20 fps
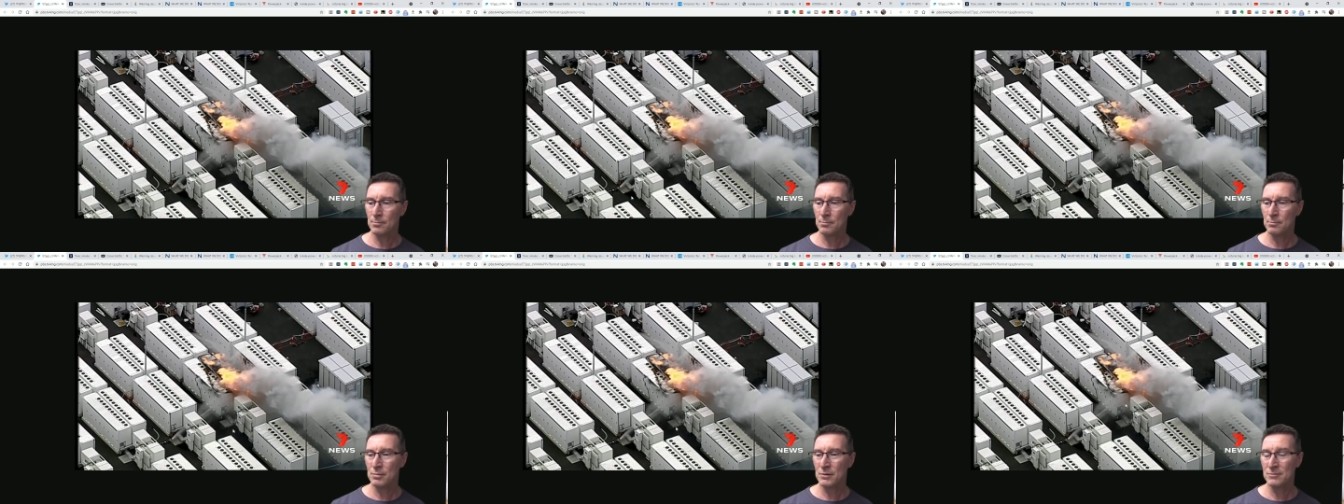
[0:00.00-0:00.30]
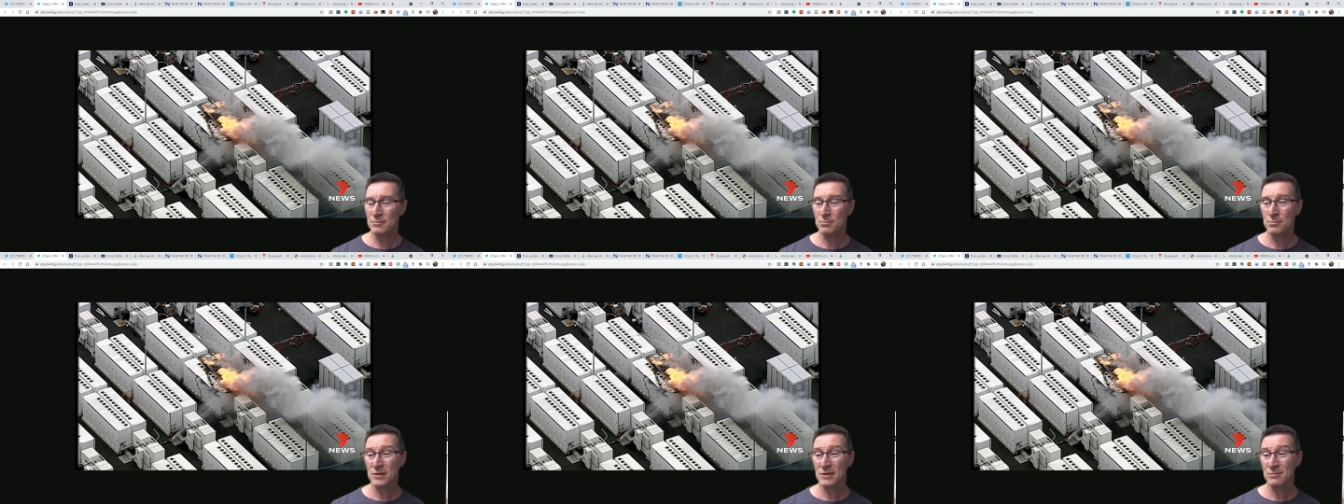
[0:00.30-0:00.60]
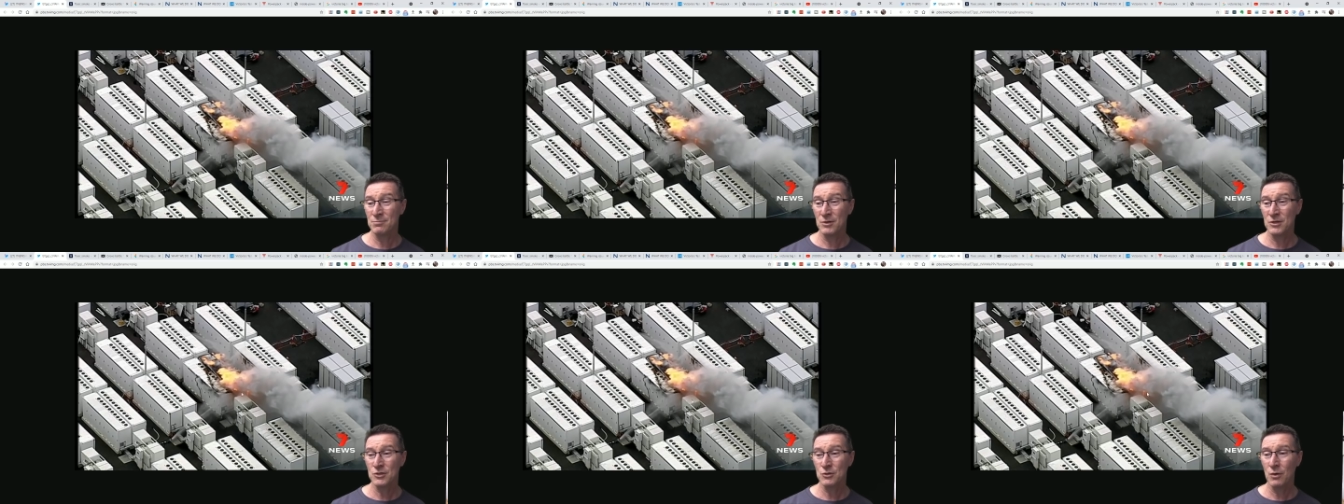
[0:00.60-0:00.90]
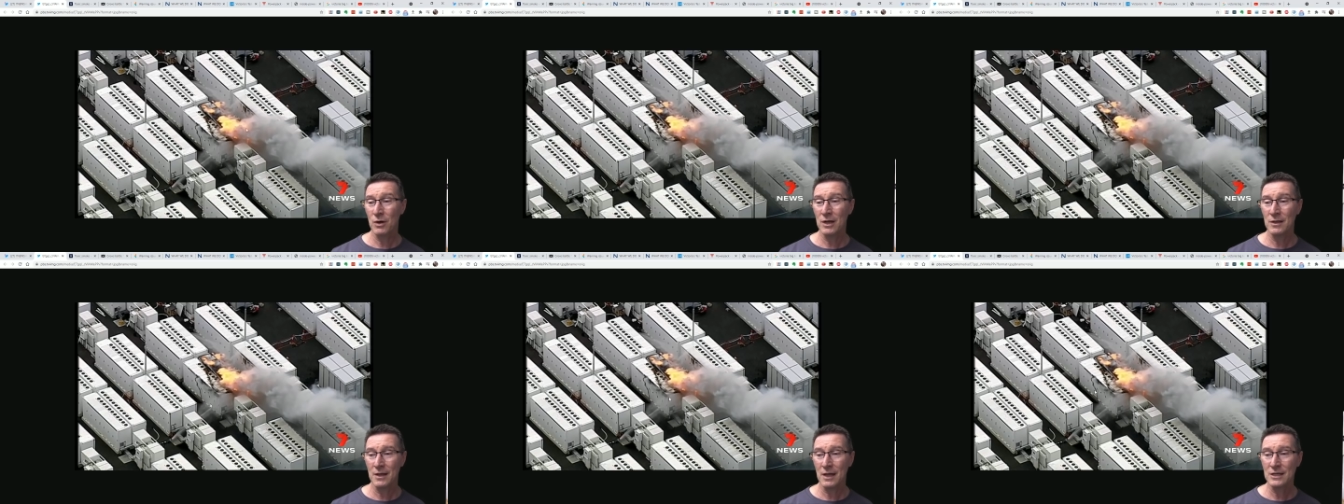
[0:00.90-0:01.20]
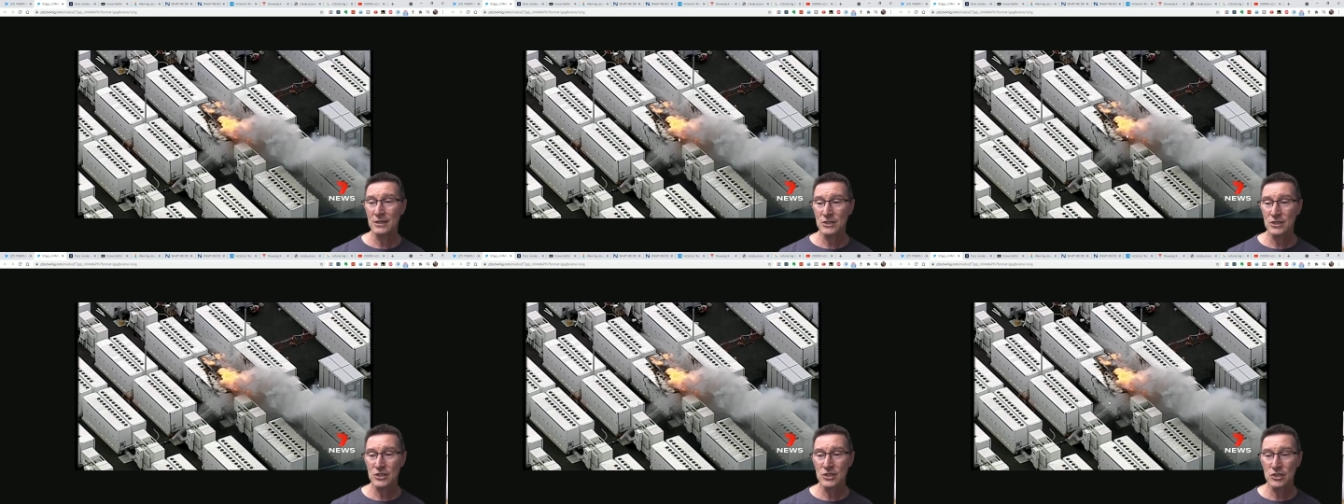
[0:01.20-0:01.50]
between
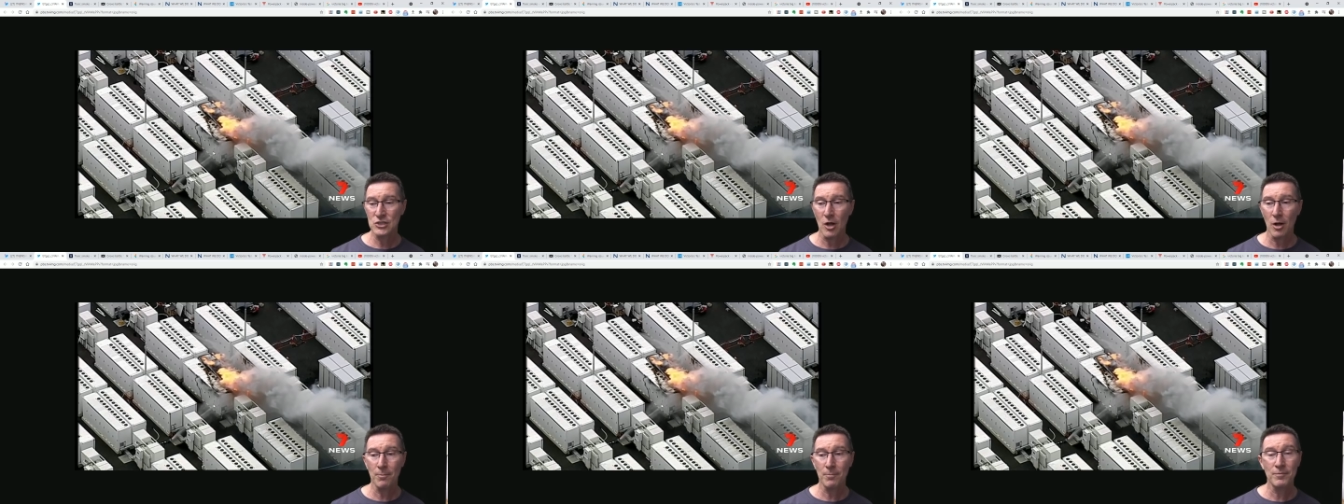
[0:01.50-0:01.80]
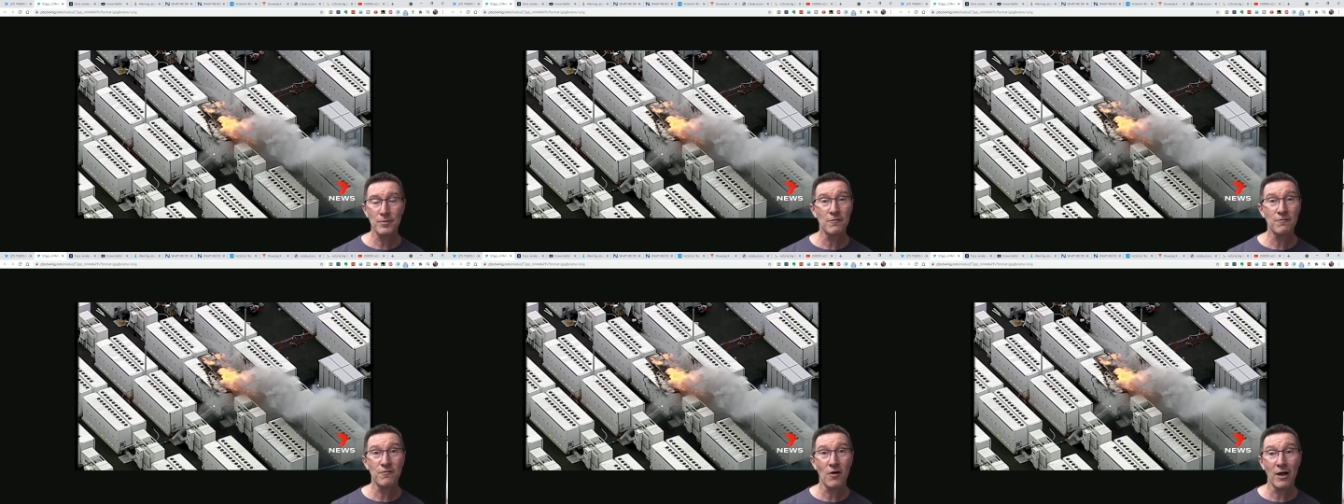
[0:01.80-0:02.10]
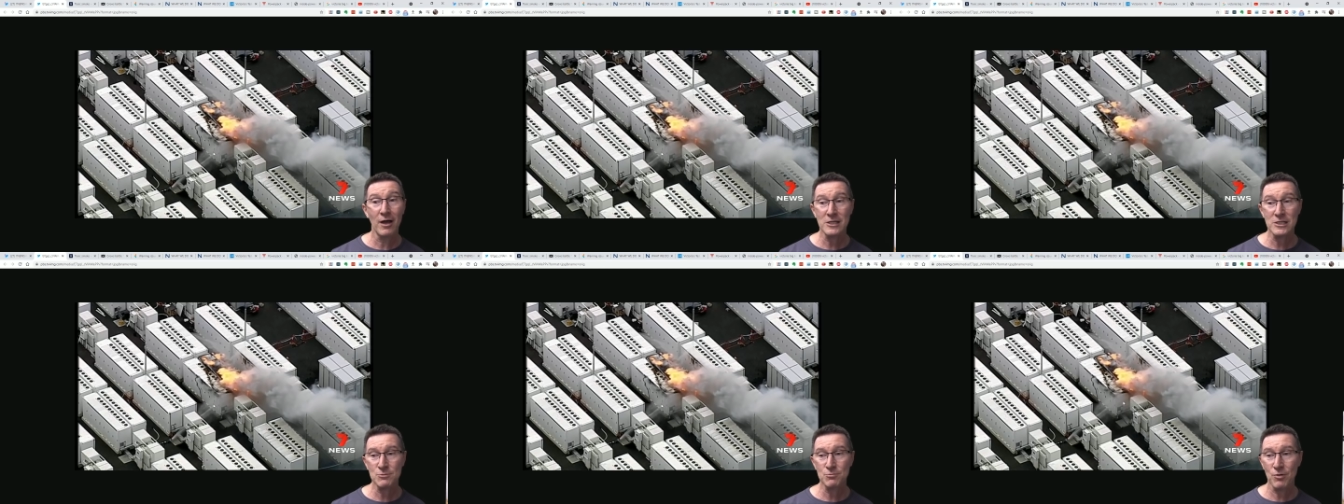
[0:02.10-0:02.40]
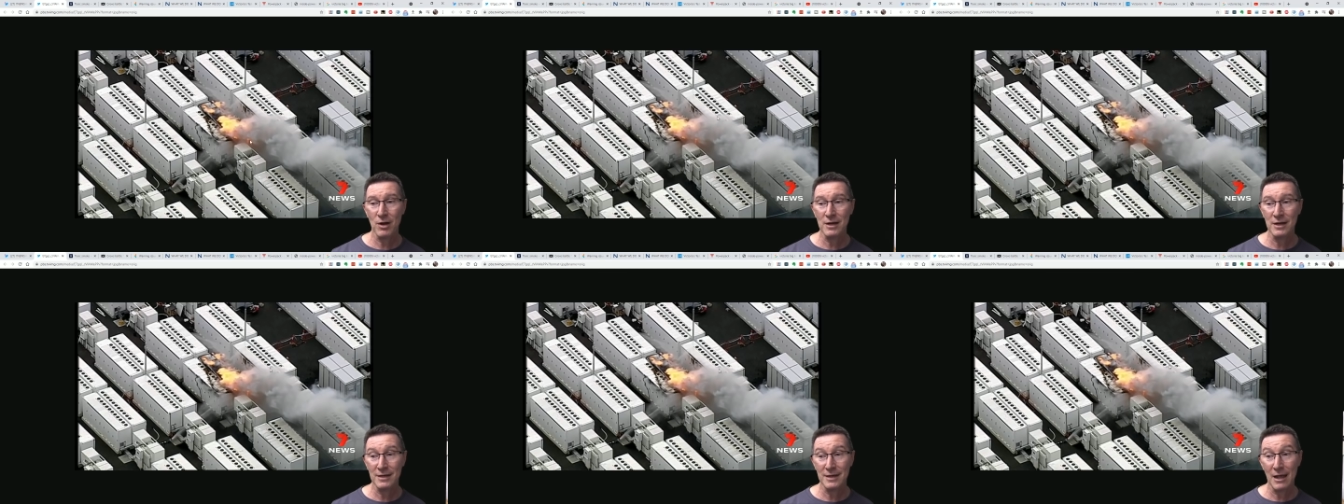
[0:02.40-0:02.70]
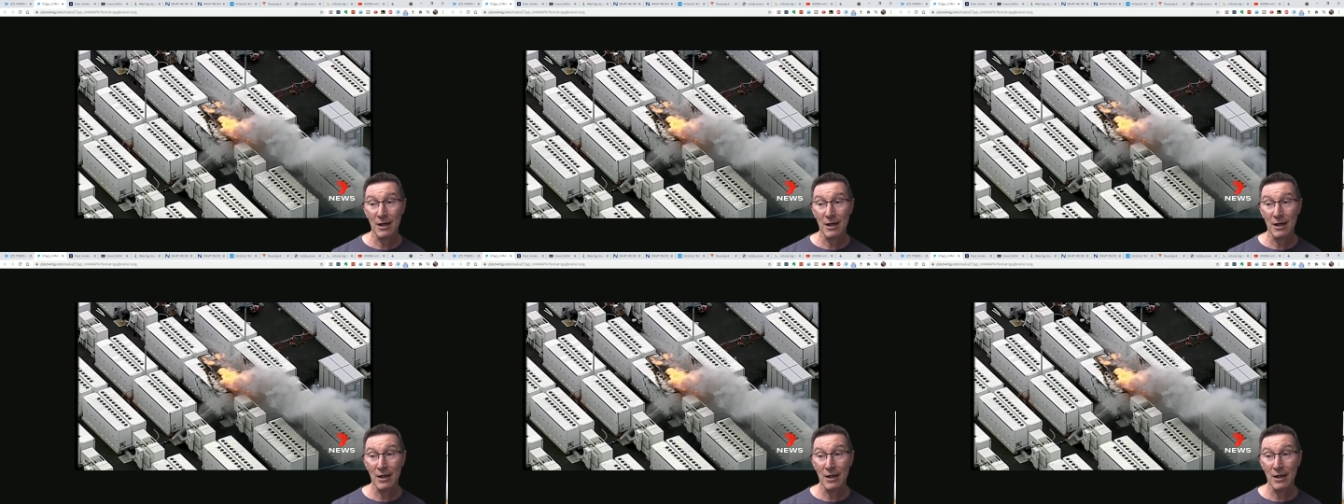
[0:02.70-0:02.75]
these to stop the fire spreading.